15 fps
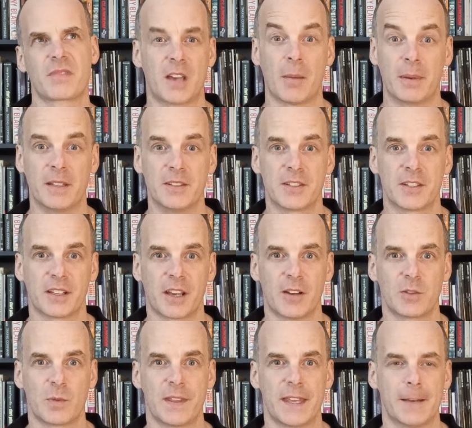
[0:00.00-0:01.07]
gubbins that
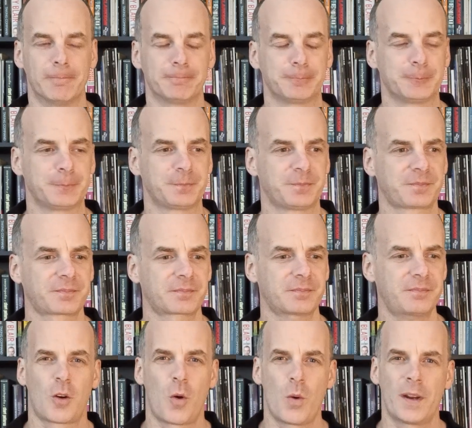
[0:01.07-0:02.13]
goes with it.
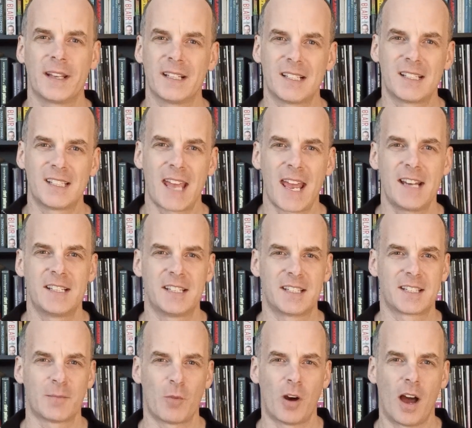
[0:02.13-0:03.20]
Calling it a tent is
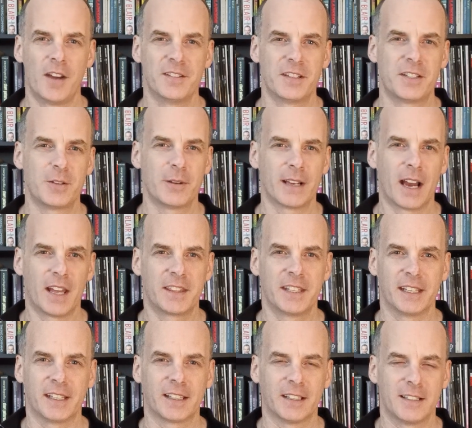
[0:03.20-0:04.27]
somewhat underdoing it, I
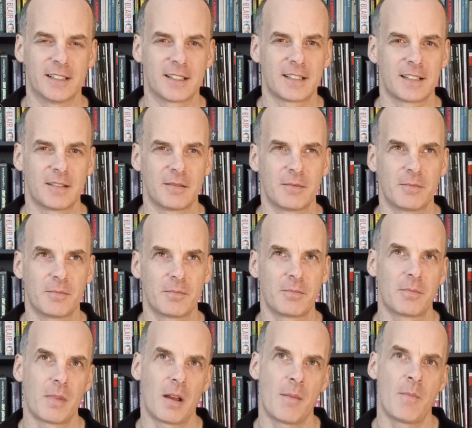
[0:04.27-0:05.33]
think, and
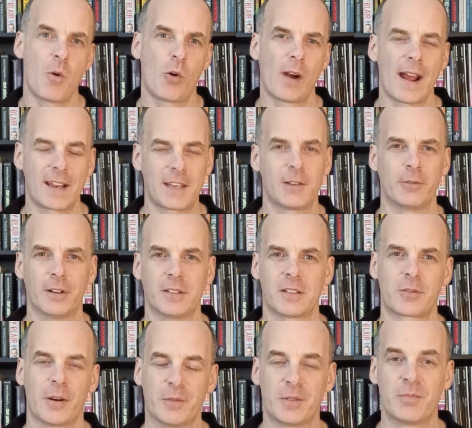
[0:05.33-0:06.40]
a more accurate
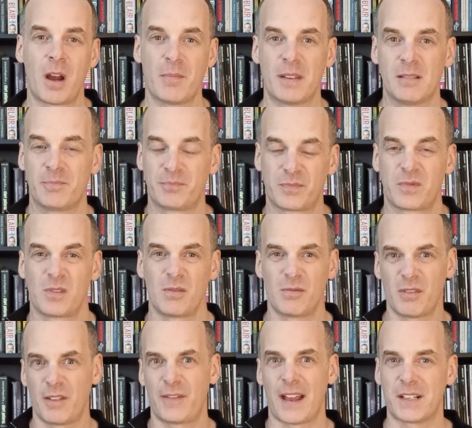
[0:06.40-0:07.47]
description might be
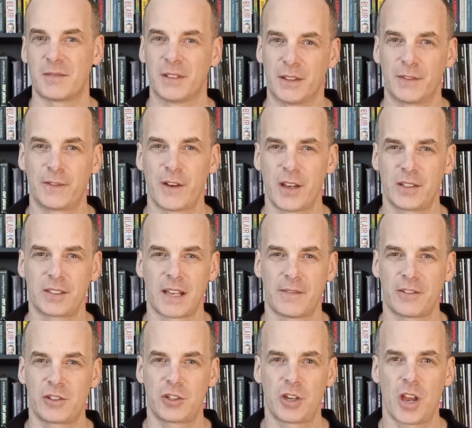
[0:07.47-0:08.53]
effectively the first
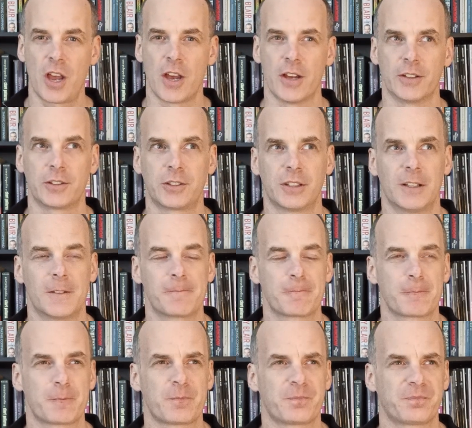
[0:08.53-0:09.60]
ever church.
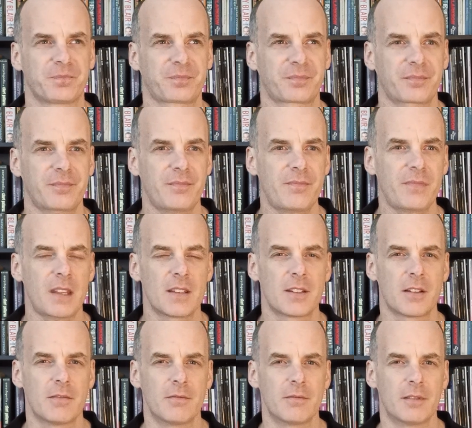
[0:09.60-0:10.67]

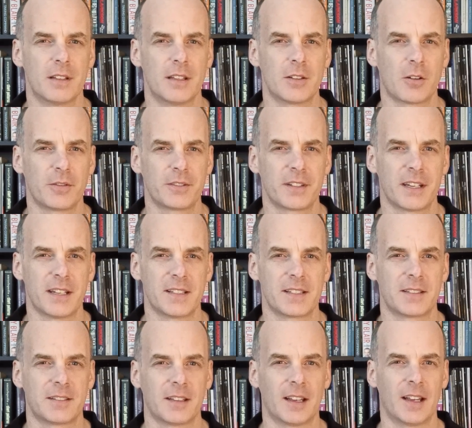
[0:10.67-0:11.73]
So it's odd that
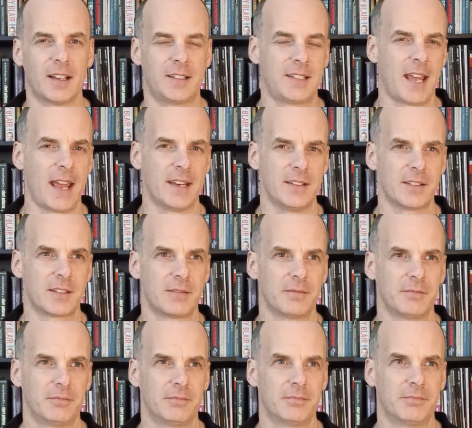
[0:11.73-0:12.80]
it's a tent,
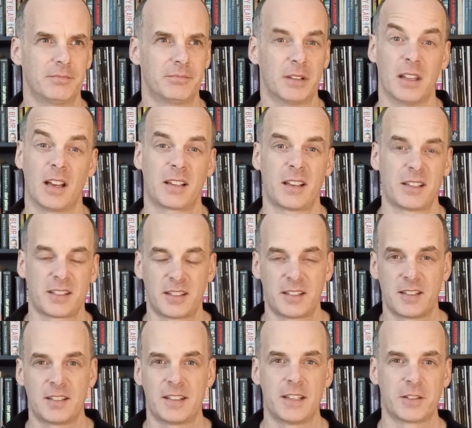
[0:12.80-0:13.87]
but I guess
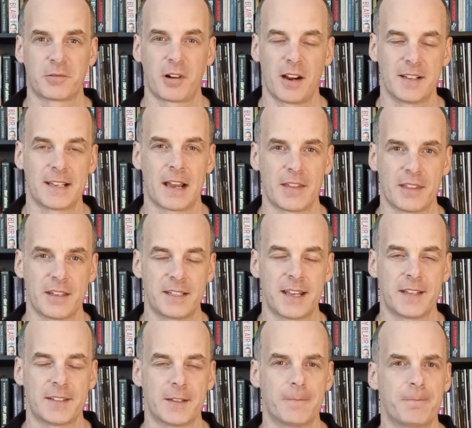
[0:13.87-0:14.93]
this is the Israelites out in the
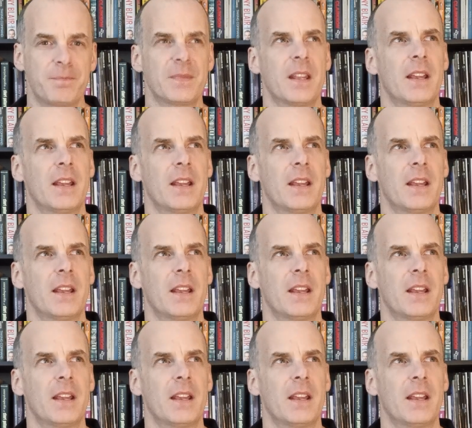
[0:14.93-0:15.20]
desert.